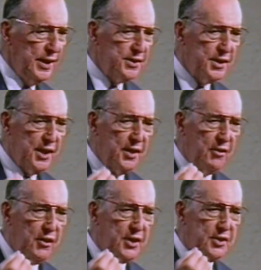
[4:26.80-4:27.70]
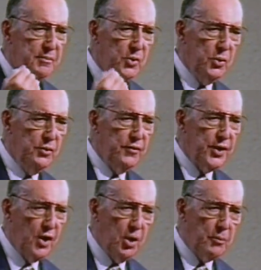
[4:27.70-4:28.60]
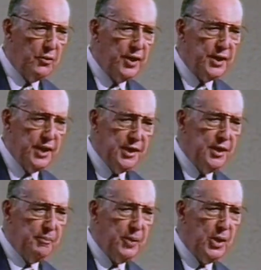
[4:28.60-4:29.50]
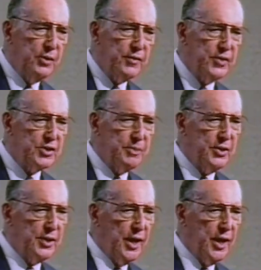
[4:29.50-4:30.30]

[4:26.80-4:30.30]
It's another thing to move and operate in the power of the Spirit.